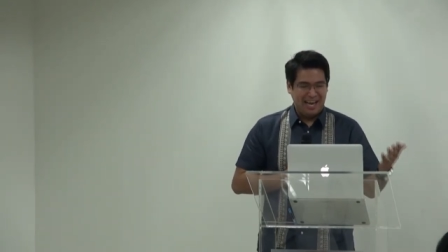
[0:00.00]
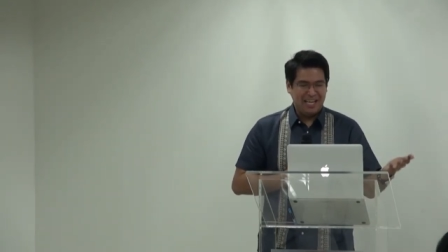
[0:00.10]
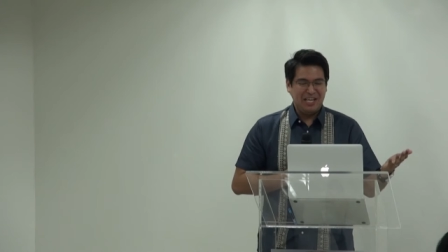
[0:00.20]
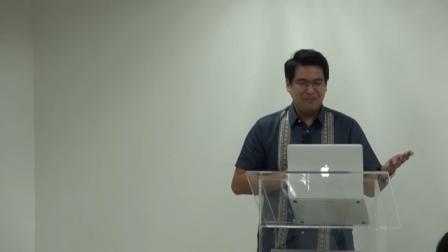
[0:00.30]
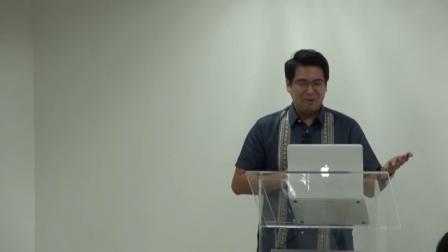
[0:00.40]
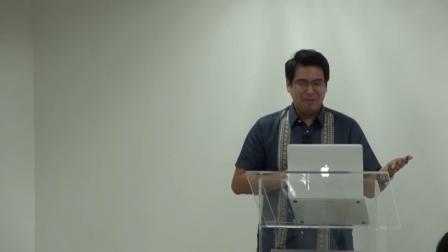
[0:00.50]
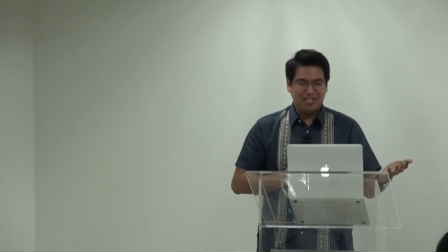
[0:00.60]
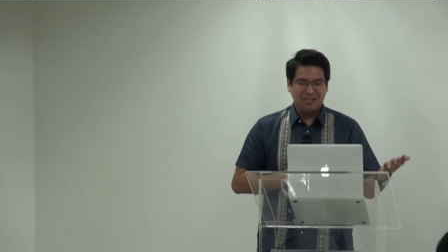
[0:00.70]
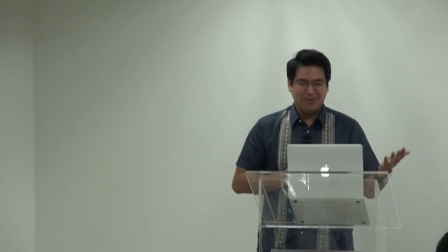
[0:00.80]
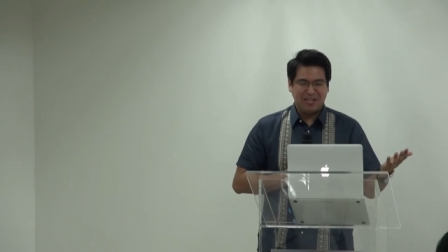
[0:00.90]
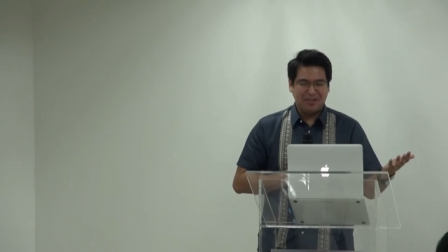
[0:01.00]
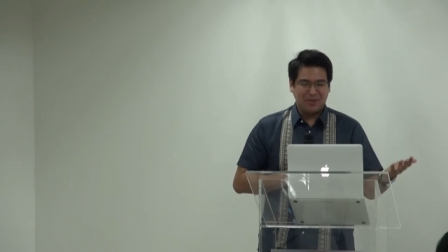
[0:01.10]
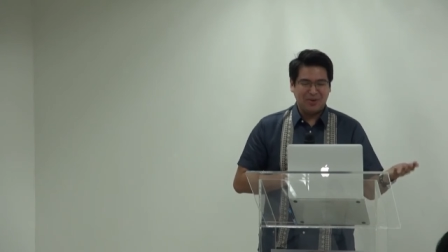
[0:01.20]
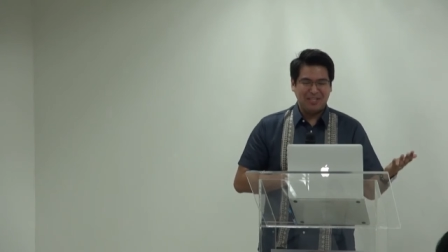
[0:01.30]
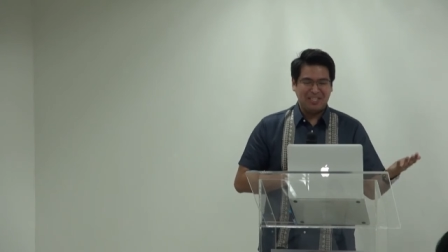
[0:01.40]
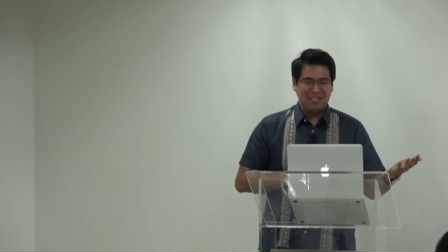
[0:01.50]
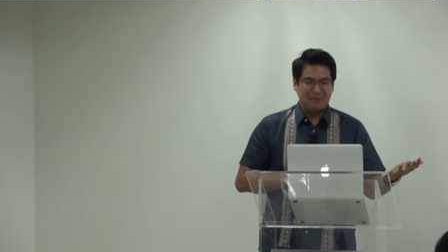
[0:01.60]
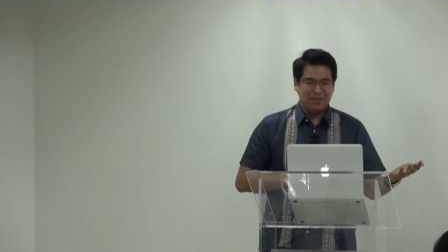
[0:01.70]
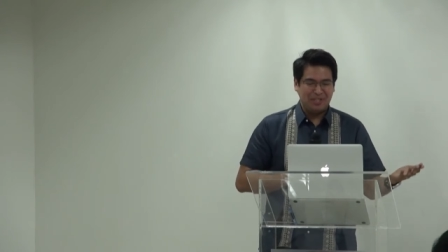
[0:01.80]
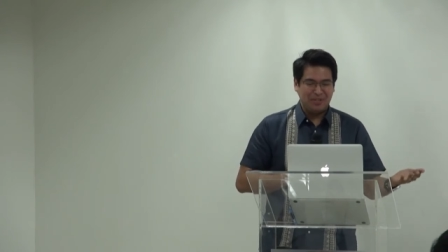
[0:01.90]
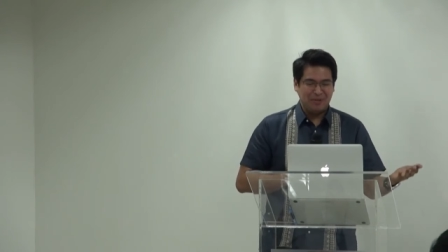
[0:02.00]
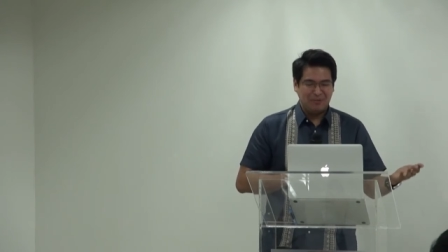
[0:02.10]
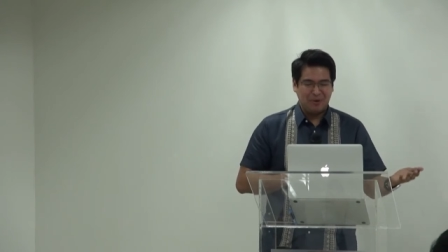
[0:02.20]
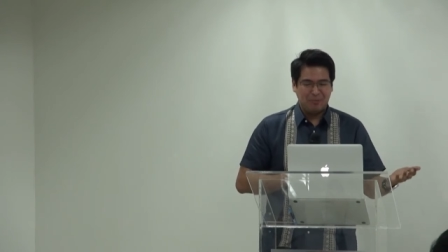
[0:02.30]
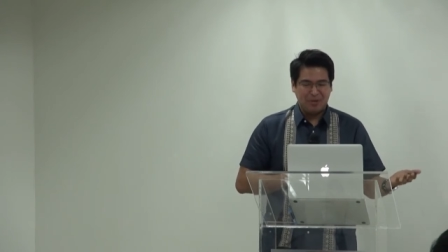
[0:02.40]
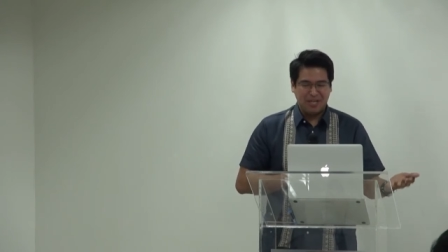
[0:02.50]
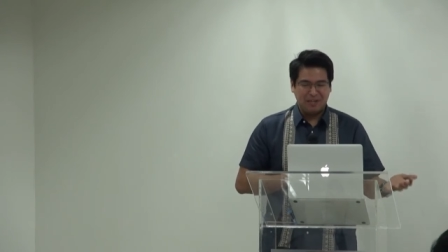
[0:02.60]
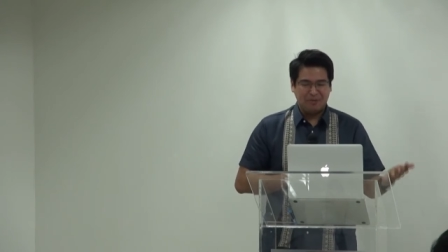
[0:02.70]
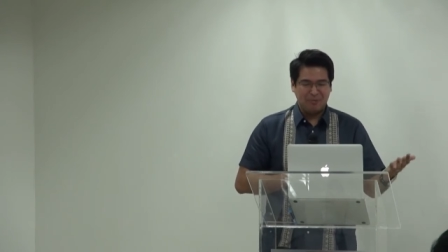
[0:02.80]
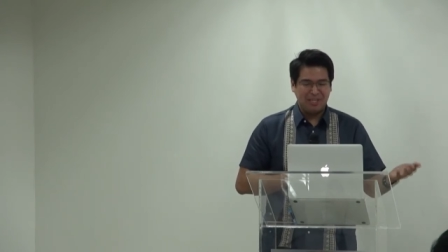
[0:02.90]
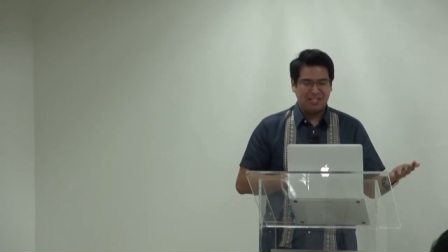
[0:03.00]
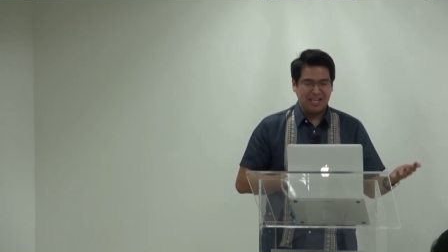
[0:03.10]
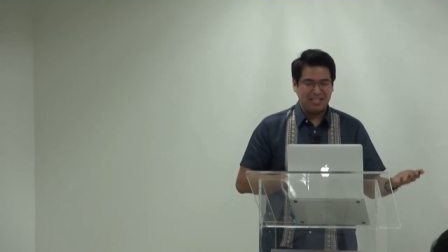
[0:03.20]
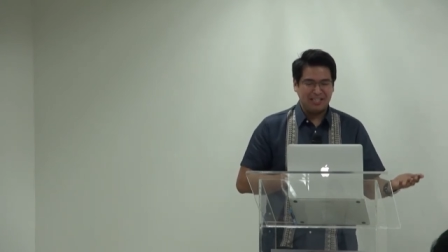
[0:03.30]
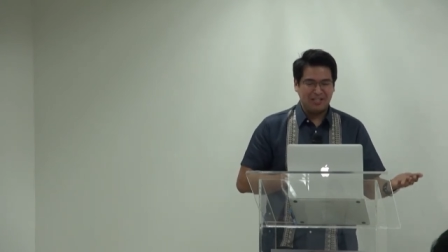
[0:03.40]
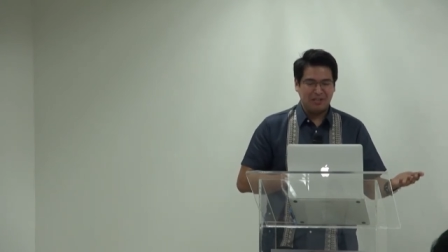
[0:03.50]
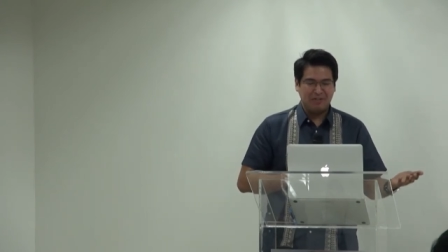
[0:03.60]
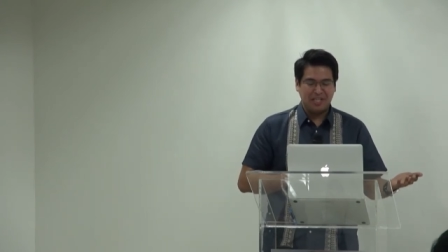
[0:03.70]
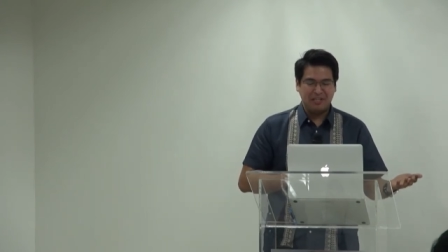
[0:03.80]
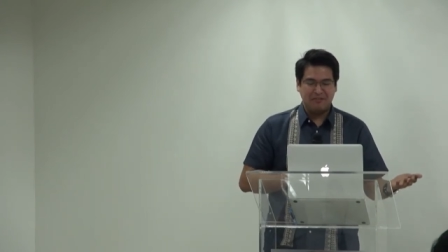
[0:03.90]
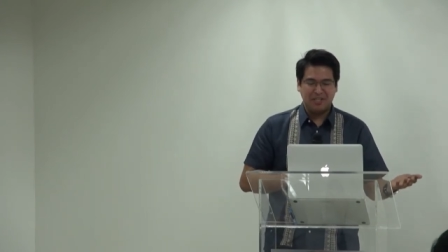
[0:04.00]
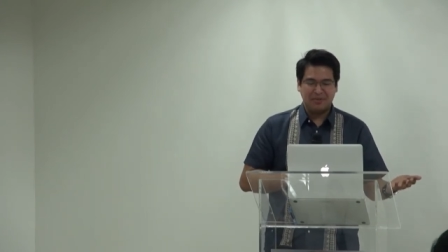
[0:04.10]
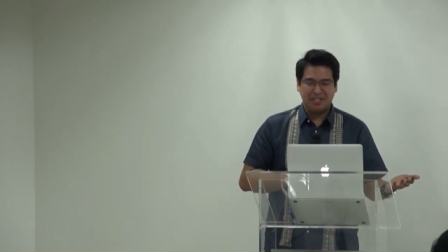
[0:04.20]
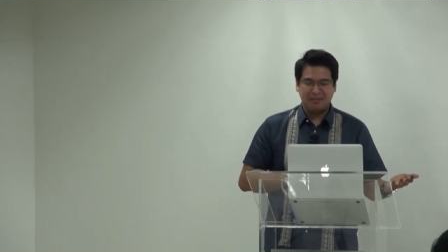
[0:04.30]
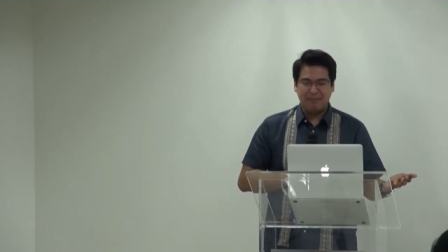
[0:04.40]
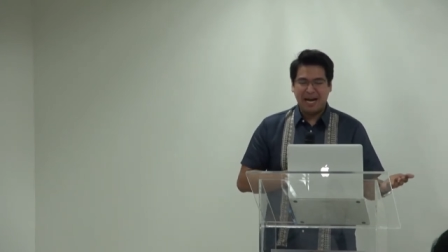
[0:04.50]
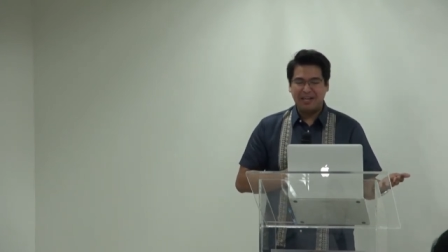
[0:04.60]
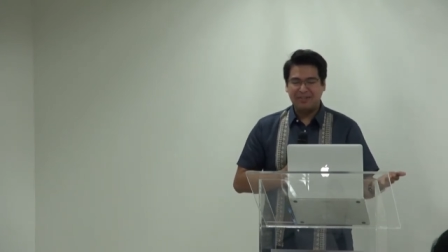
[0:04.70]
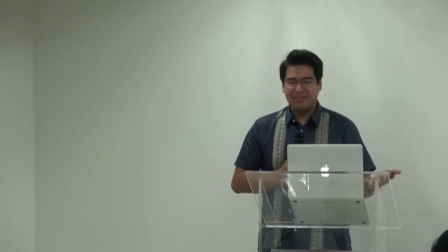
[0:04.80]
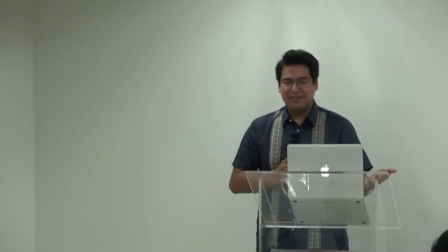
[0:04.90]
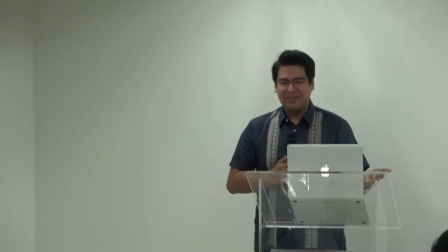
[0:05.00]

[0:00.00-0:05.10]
Any information, whether recorded in a material form or not, from which the identity of an individual is apparent,